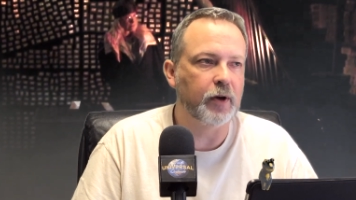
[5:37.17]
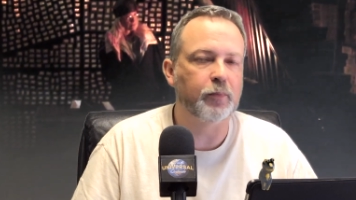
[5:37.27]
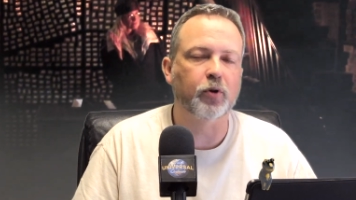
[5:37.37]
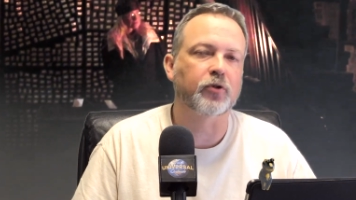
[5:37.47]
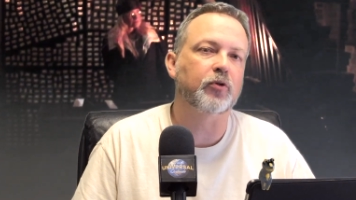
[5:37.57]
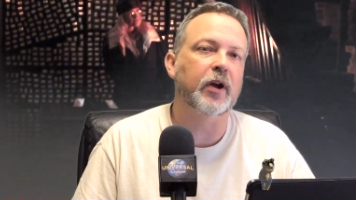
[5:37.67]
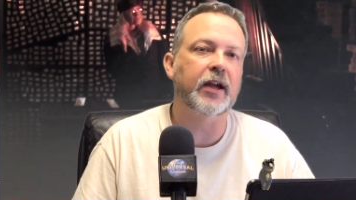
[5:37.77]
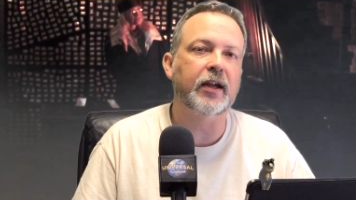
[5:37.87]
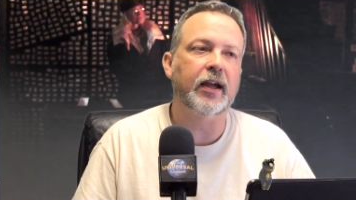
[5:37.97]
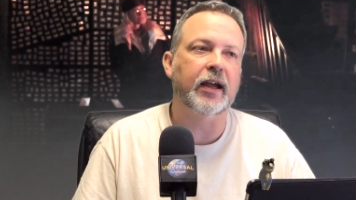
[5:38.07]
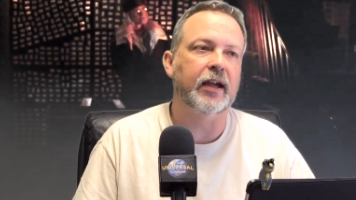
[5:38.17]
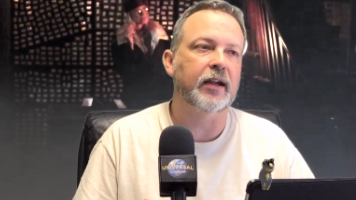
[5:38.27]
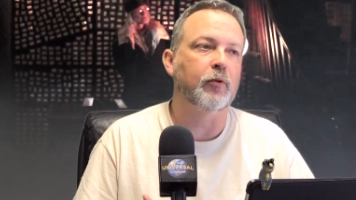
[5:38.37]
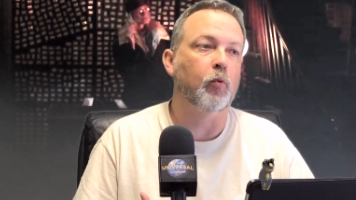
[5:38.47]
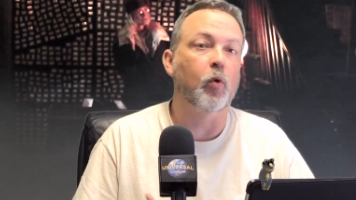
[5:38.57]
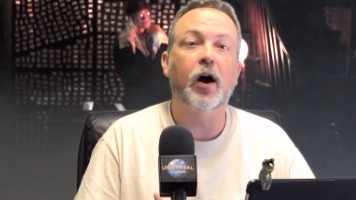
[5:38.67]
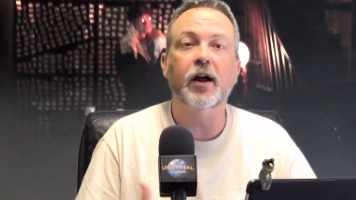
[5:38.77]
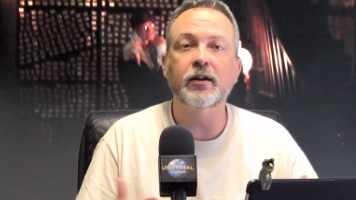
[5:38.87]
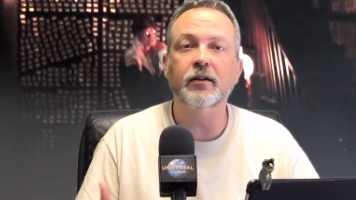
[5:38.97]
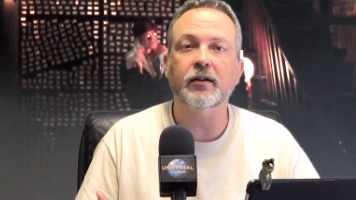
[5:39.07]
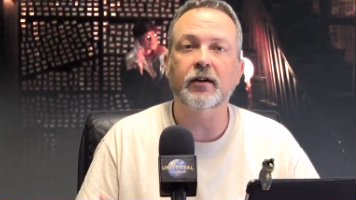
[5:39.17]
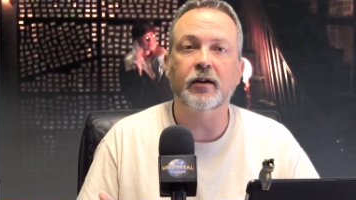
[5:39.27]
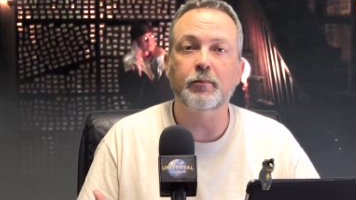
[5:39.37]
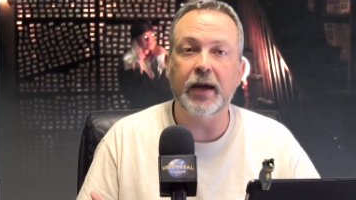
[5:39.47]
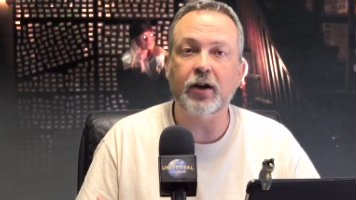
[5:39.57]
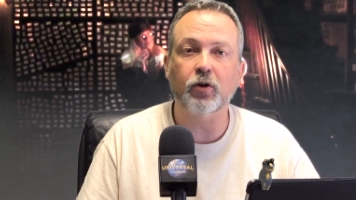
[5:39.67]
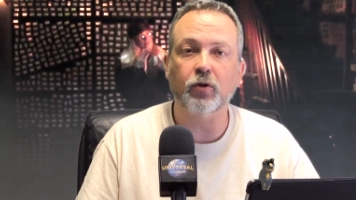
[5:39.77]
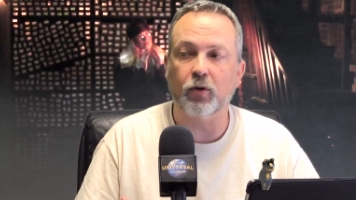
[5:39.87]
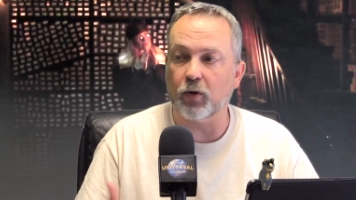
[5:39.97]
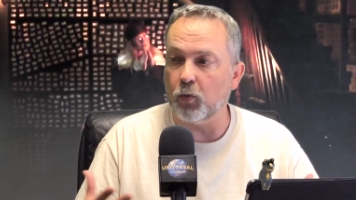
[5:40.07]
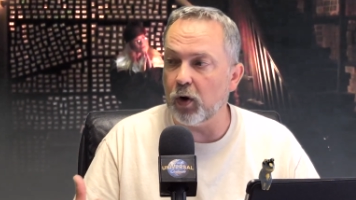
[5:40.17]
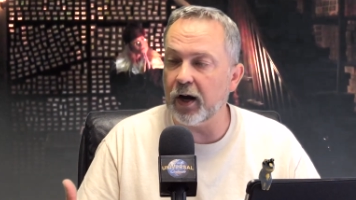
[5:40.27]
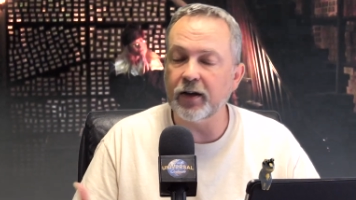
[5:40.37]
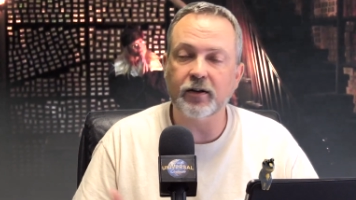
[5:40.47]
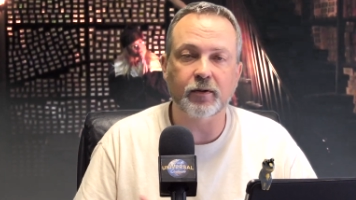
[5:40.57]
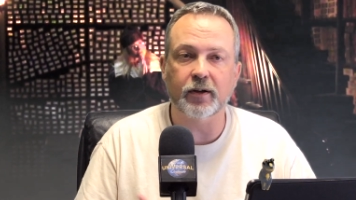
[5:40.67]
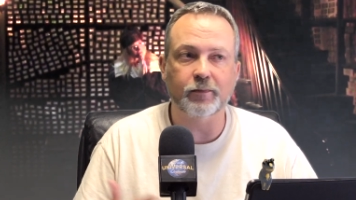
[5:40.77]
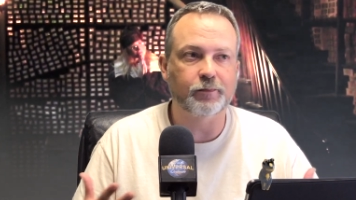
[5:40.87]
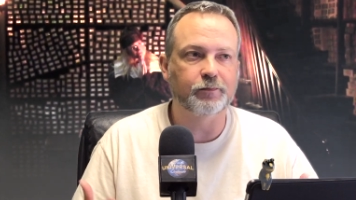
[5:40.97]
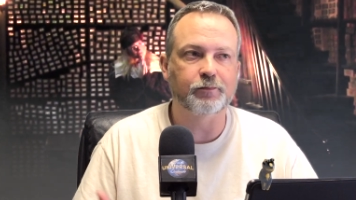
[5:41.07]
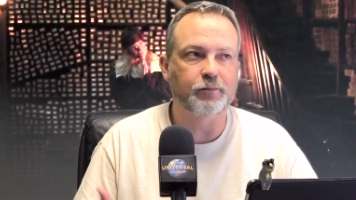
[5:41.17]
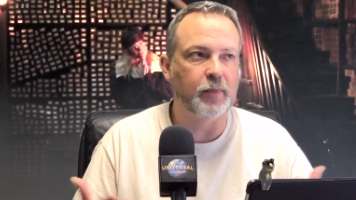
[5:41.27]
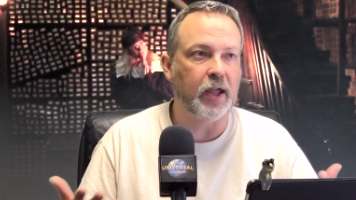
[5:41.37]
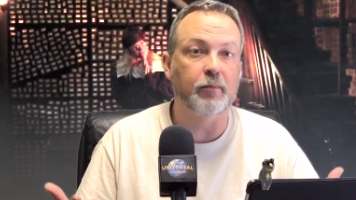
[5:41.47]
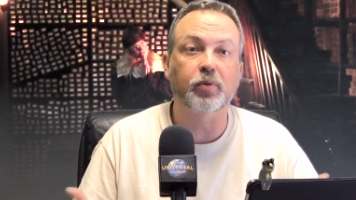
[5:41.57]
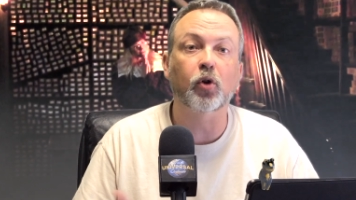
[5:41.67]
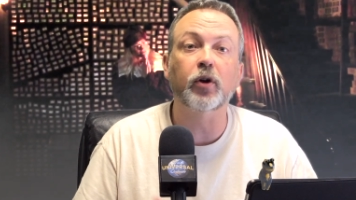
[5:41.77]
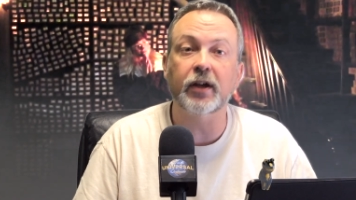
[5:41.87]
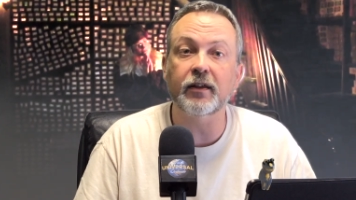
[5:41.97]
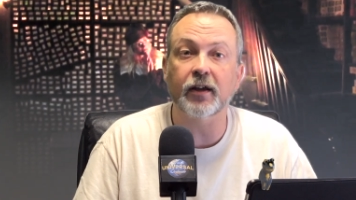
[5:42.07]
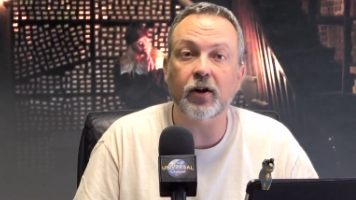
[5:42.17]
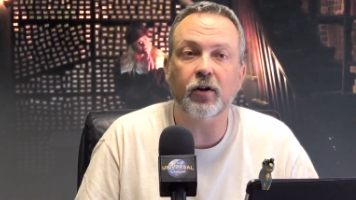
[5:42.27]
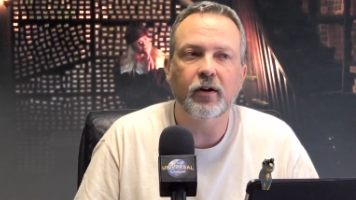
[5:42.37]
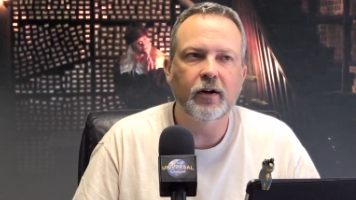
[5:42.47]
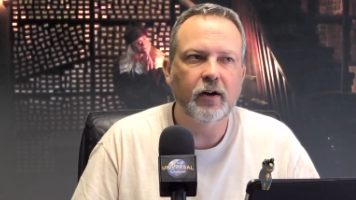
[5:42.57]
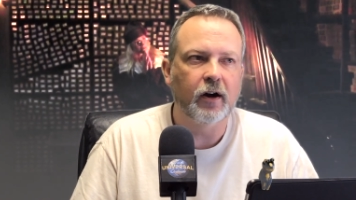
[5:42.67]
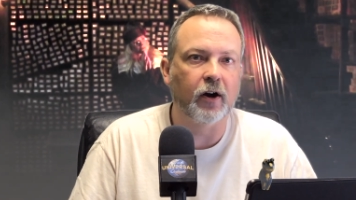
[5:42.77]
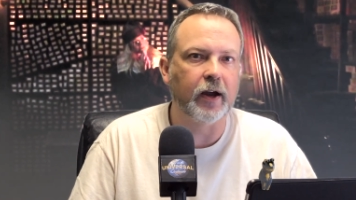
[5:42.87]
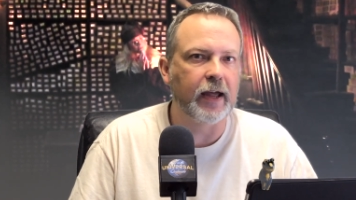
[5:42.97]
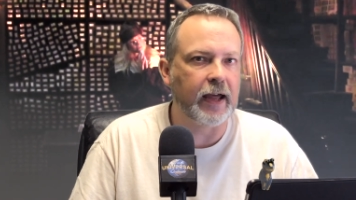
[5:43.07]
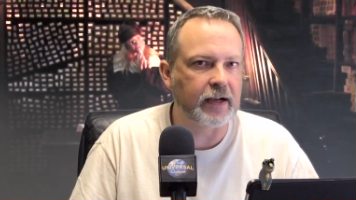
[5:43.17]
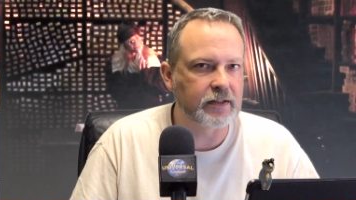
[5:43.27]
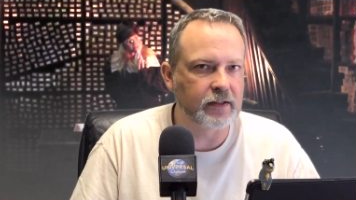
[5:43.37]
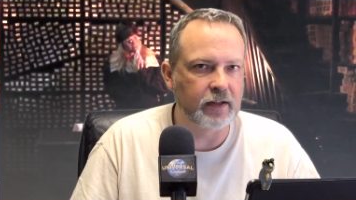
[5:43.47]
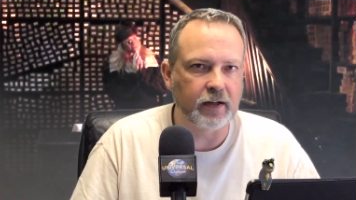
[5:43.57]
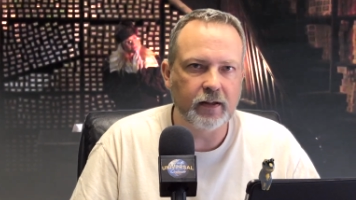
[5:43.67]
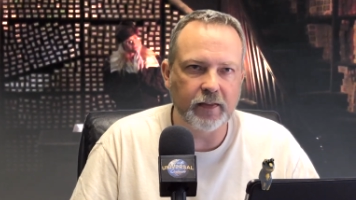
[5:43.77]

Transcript: portray a wand maker or a wand employee there are excellent.